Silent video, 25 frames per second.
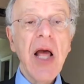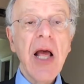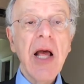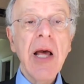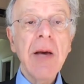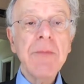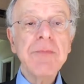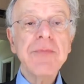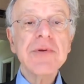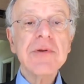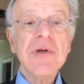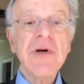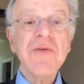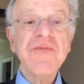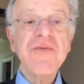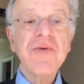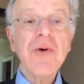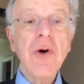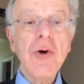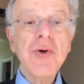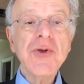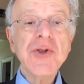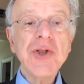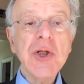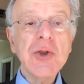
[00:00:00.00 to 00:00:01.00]

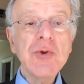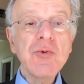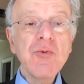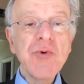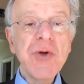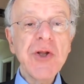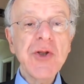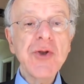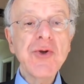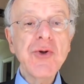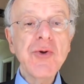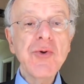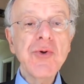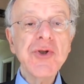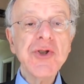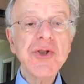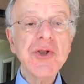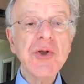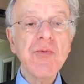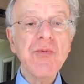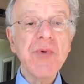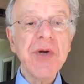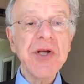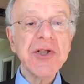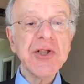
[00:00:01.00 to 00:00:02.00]
Empagliflozin reduced
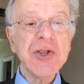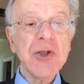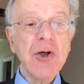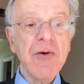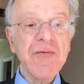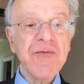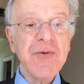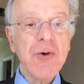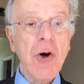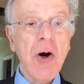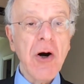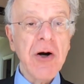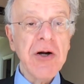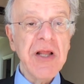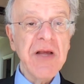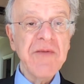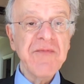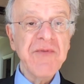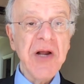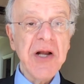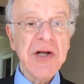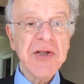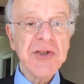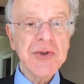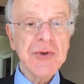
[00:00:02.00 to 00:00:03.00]
the risk of
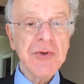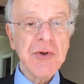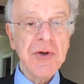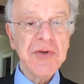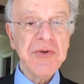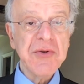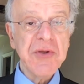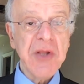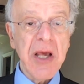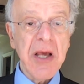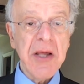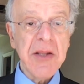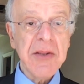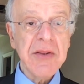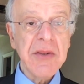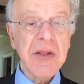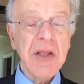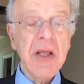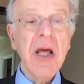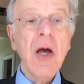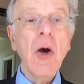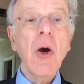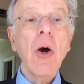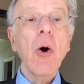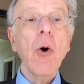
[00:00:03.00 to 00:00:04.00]
cardiovascular death
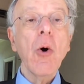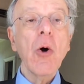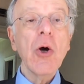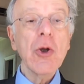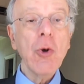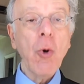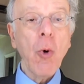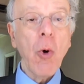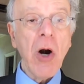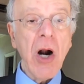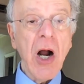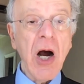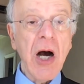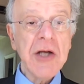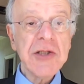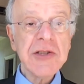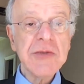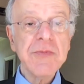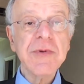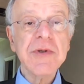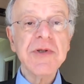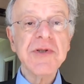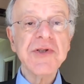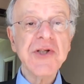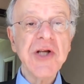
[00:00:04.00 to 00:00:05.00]
or
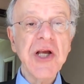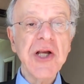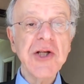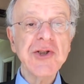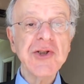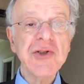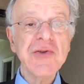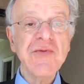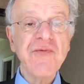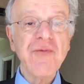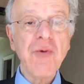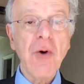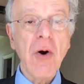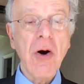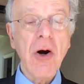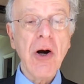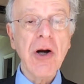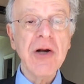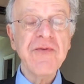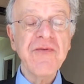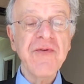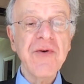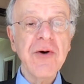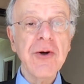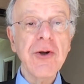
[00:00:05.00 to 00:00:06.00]
hospitalization for
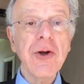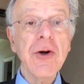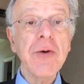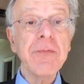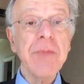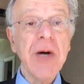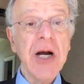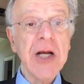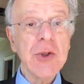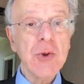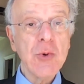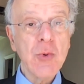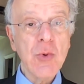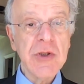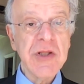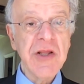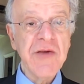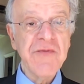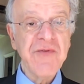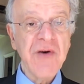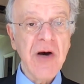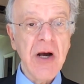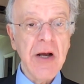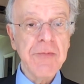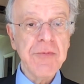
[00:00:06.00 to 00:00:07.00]
heart failure by
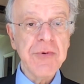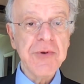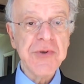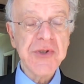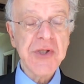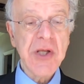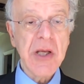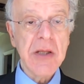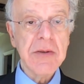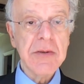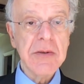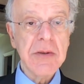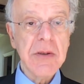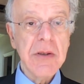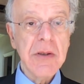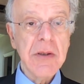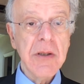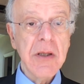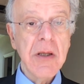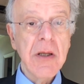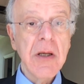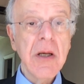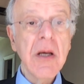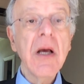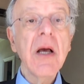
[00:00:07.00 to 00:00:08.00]
25%
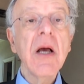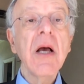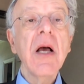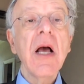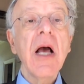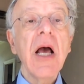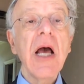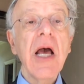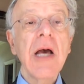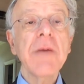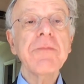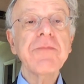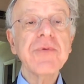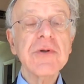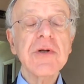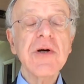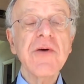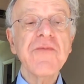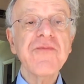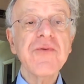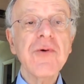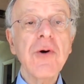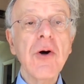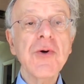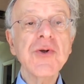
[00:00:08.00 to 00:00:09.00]

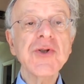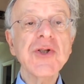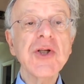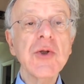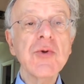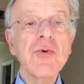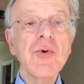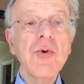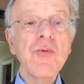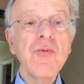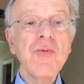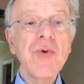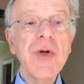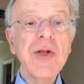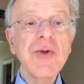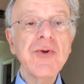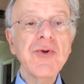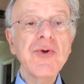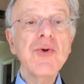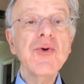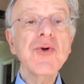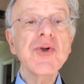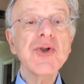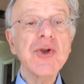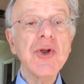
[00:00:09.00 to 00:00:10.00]
empagliflozin
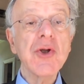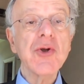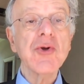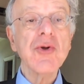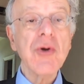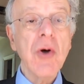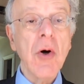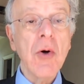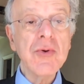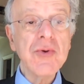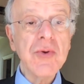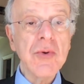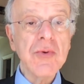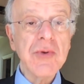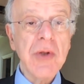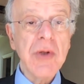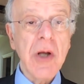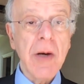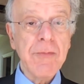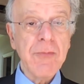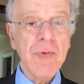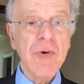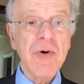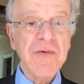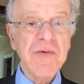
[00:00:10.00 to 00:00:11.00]
reduced the total
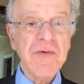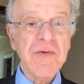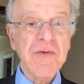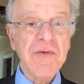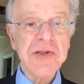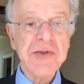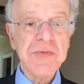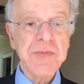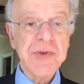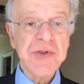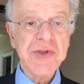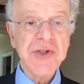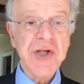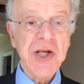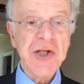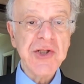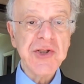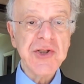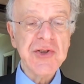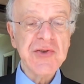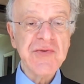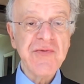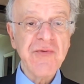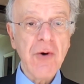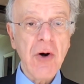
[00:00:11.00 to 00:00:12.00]
number of
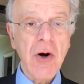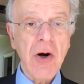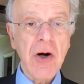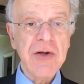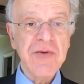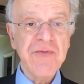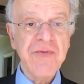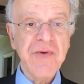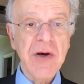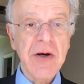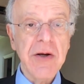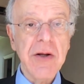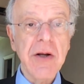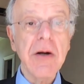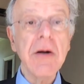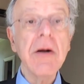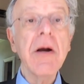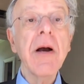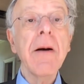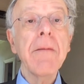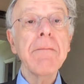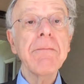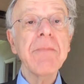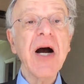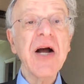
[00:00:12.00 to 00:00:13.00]
hospitalizations for heart failure
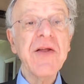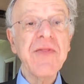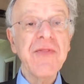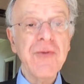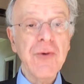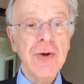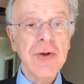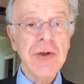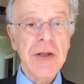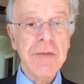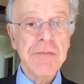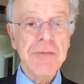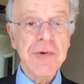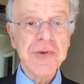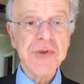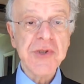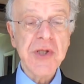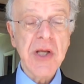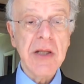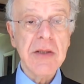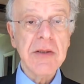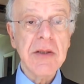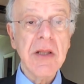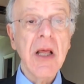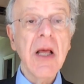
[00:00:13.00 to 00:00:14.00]
by
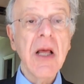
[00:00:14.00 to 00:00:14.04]
30%.